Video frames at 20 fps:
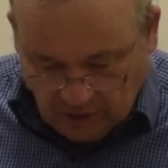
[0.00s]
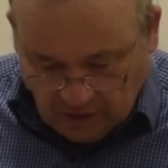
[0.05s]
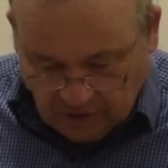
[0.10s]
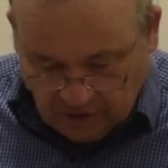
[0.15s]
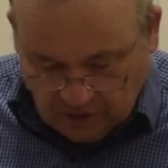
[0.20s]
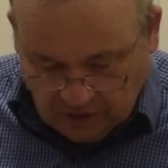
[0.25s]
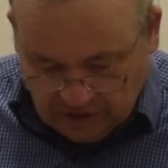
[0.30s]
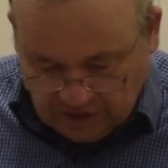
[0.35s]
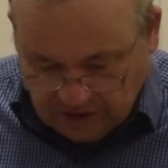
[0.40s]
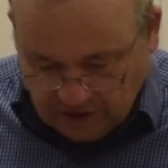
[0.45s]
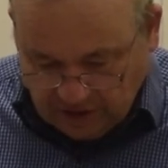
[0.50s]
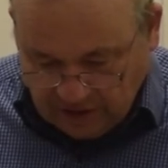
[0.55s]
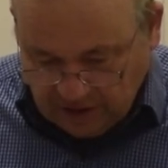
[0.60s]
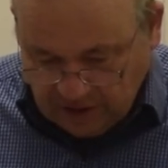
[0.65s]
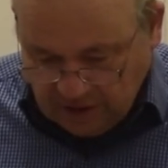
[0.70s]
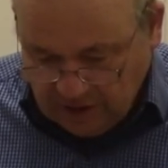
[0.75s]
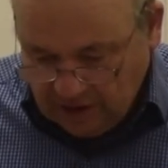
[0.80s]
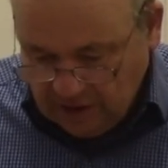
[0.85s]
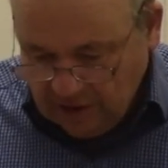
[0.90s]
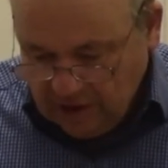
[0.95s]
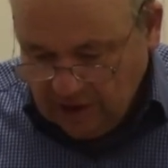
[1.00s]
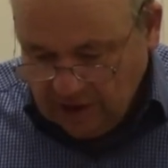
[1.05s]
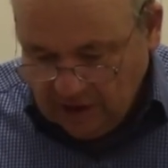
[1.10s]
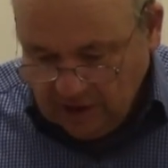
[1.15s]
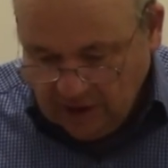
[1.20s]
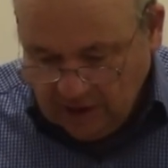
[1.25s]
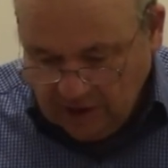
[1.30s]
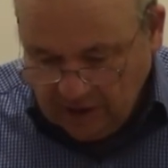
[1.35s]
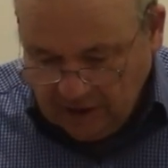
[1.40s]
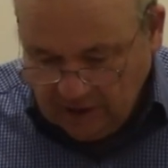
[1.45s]
a second.
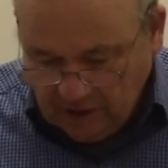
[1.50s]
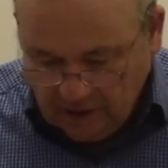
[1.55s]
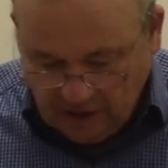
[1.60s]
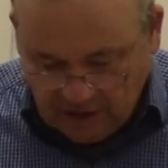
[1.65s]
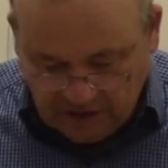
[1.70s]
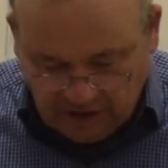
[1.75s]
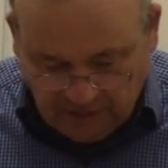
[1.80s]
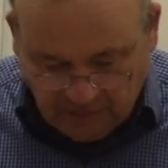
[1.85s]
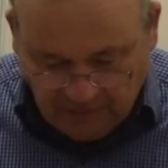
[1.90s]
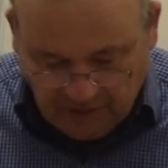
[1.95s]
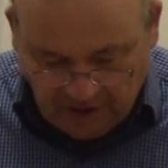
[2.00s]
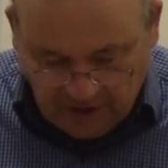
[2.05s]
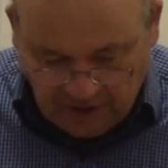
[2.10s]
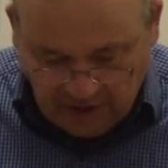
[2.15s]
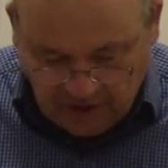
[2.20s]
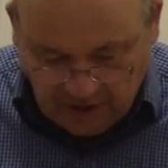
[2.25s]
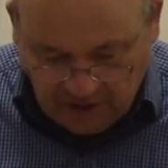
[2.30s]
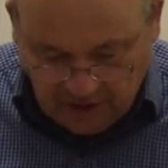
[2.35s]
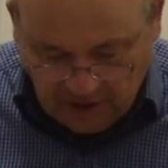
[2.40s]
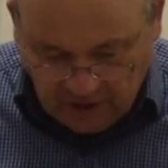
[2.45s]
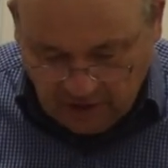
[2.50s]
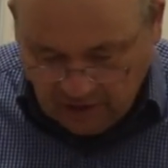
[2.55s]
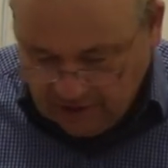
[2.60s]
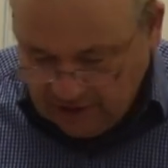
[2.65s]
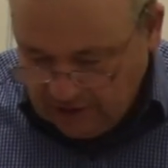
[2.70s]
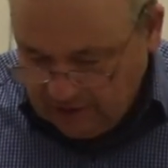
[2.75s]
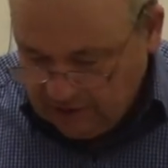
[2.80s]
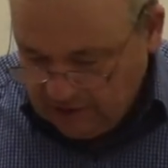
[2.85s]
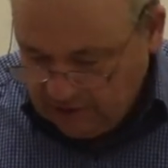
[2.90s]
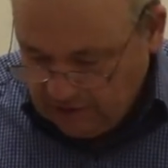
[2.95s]
I lost the page here. Oh,
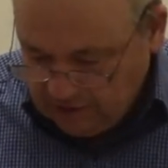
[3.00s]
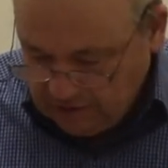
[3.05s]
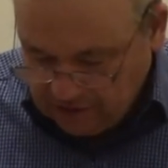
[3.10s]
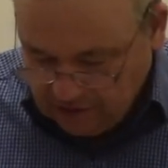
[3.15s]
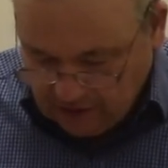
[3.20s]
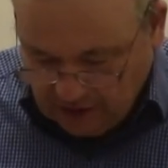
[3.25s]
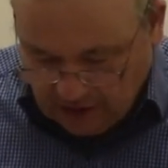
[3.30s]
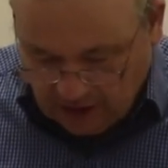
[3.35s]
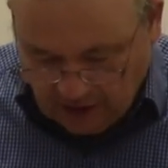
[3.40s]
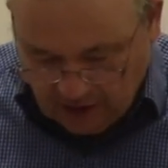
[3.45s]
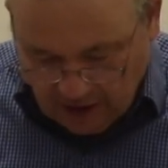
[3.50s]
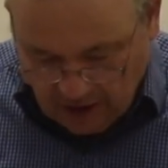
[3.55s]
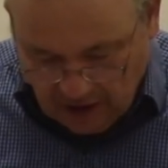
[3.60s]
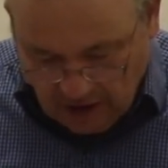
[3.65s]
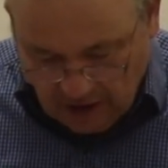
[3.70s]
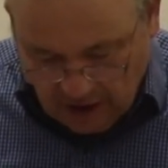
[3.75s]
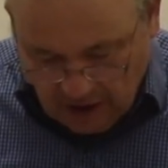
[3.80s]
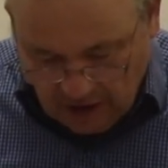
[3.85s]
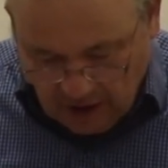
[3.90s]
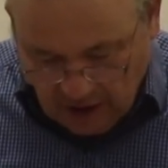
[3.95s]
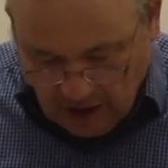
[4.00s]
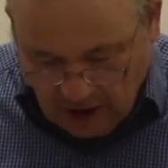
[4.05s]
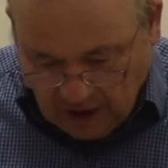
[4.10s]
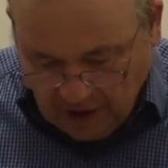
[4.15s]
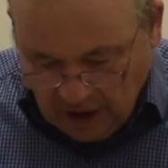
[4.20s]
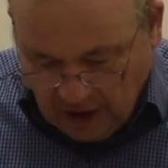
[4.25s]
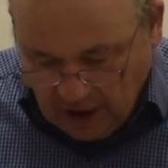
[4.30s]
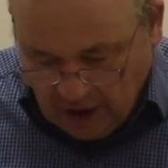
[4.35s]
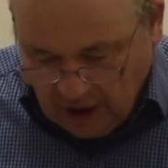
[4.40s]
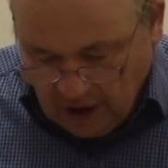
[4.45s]
yeah,
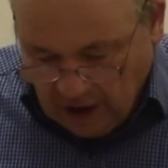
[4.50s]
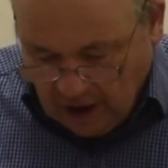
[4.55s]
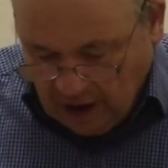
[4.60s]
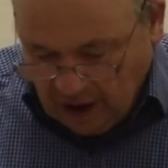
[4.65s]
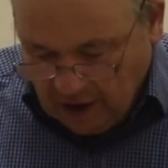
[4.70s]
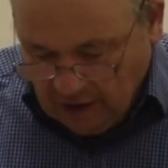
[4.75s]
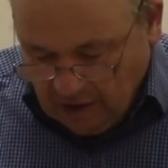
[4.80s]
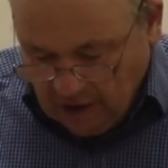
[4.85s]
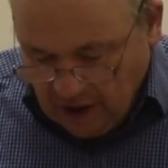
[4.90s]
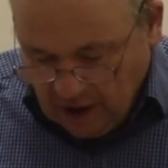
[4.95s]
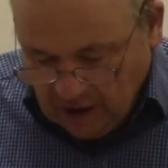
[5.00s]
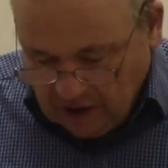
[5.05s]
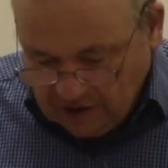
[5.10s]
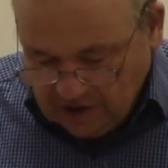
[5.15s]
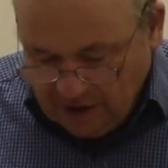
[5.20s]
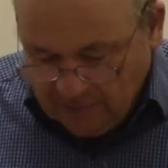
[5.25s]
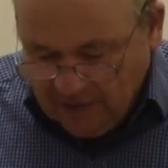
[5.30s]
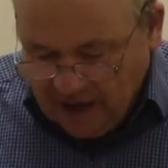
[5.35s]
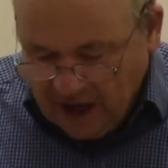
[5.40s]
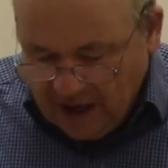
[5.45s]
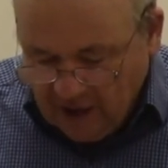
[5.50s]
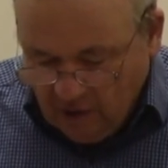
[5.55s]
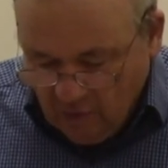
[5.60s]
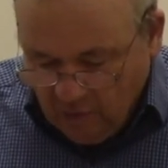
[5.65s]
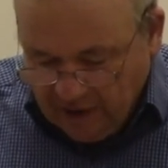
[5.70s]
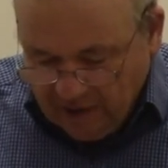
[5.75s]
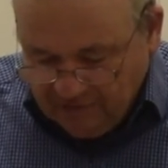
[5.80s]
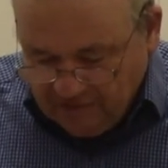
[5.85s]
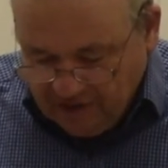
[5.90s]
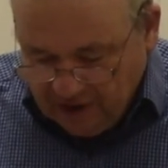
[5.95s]
okay. Some kind of
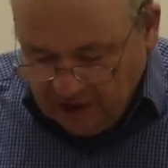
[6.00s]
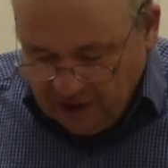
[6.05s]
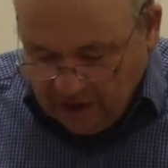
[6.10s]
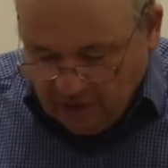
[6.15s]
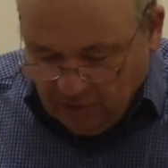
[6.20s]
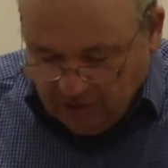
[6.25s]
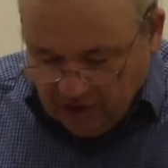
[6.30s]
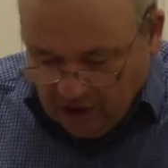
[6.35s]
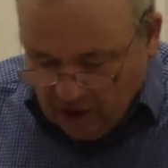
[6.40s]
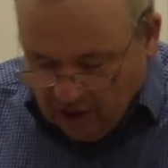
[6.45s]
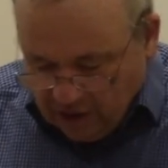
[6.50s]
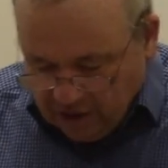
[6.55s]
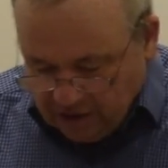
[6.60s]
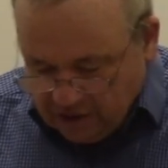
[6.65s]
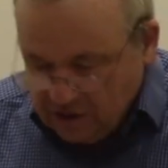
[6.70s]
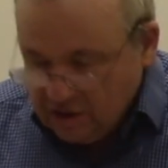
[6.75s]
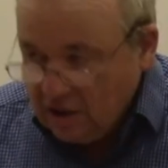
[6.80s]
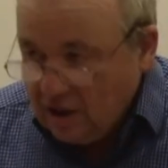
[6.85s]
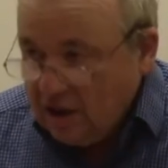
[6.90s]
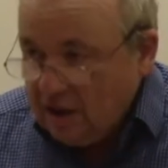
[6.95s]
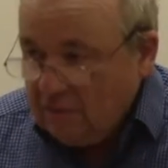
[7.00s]
way of dealing with all these